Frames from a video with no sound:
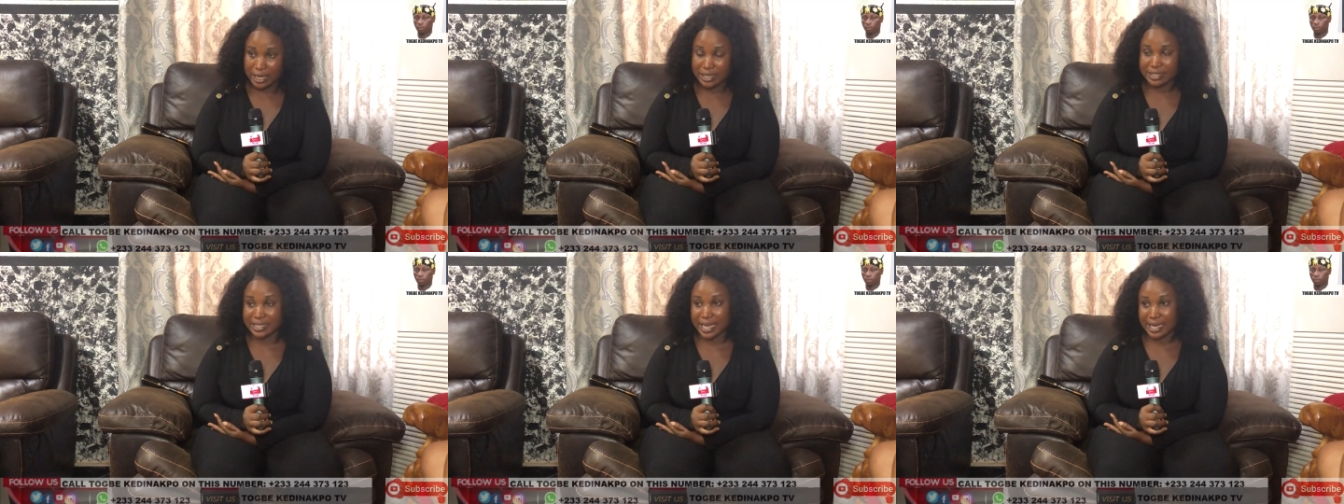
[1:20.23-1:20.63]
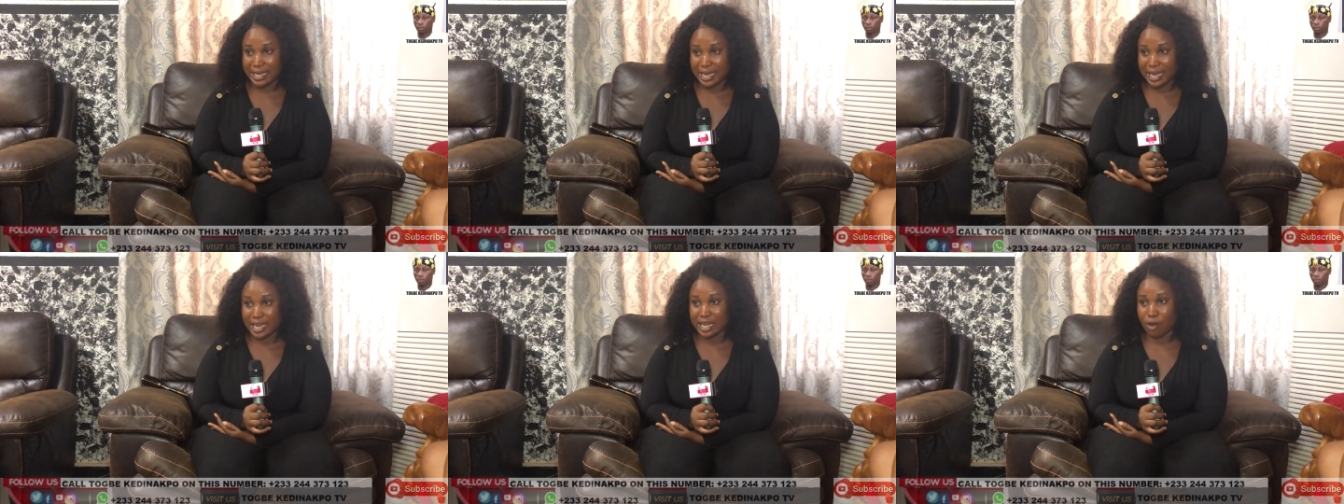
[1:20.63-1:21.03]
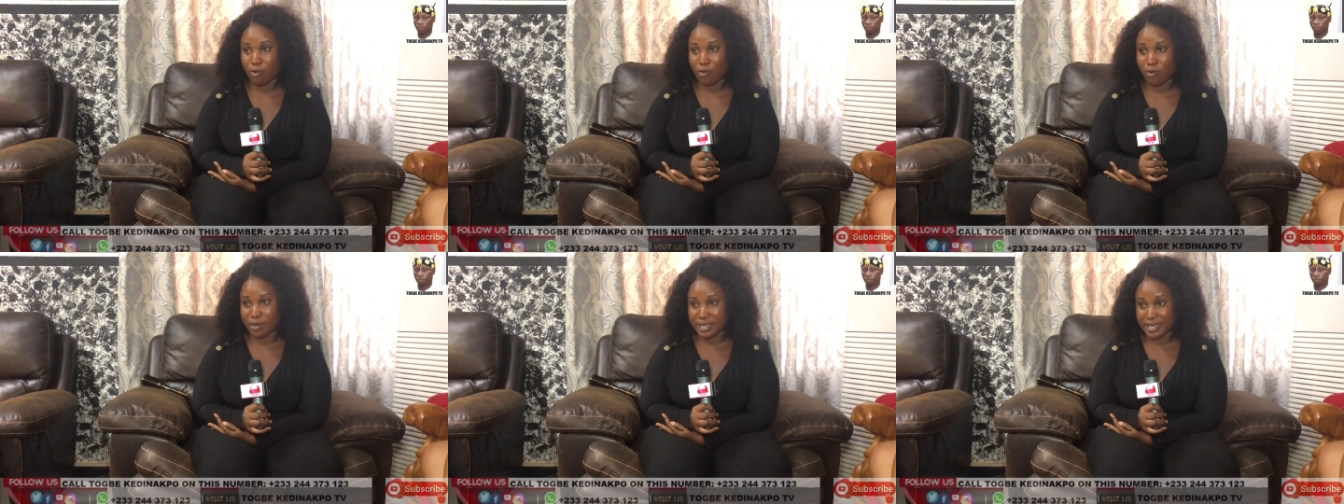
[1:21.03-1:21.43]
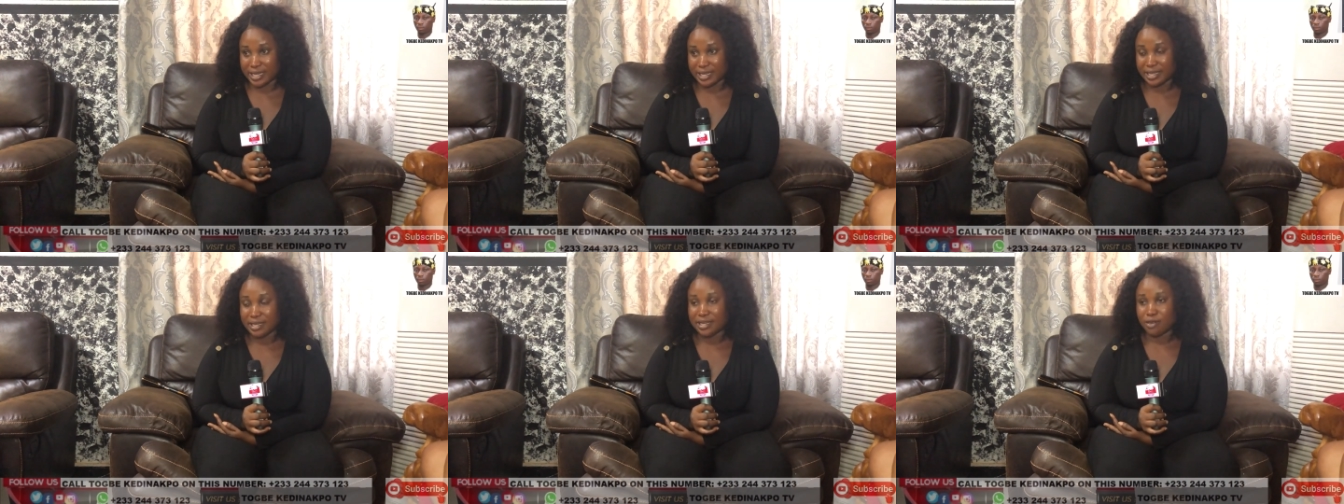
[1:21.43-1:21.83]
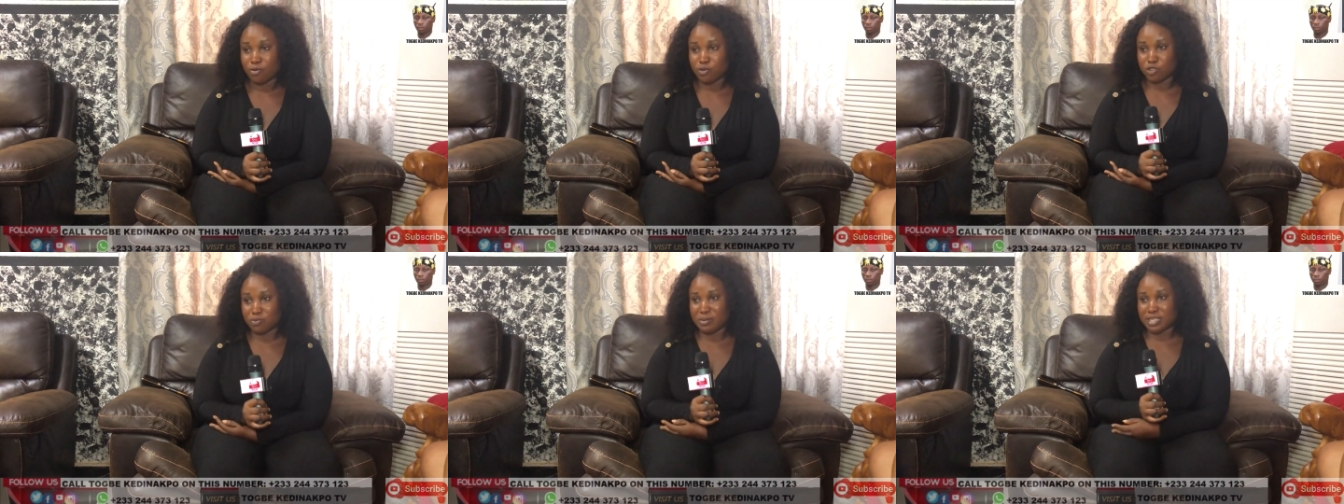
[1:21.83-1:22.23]
Say, and I'll win you.
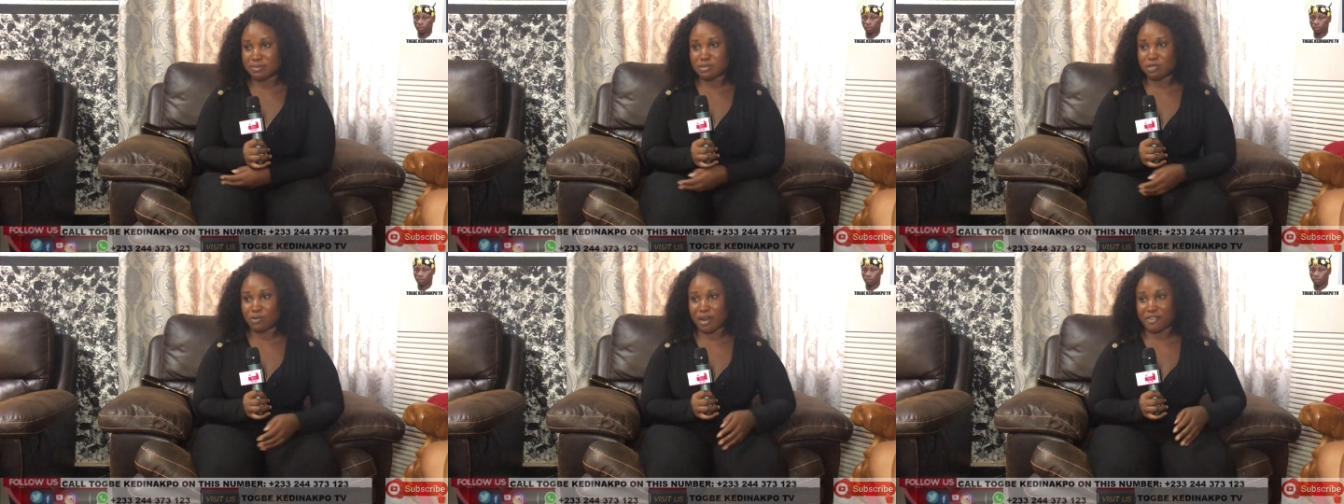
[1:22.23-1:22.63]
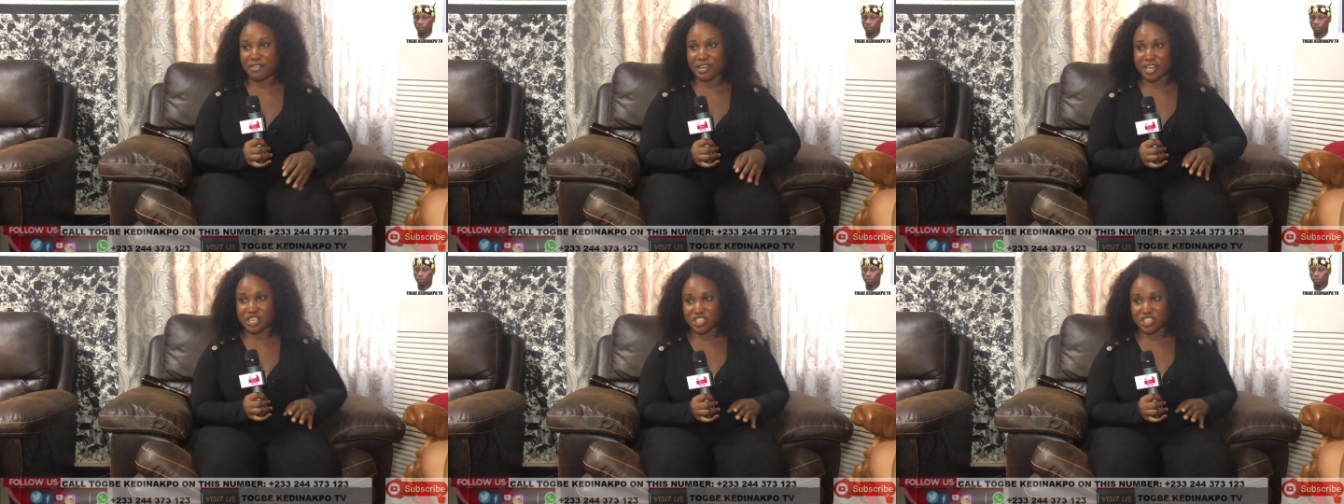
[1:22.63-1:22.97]
Won't you bet me to I drink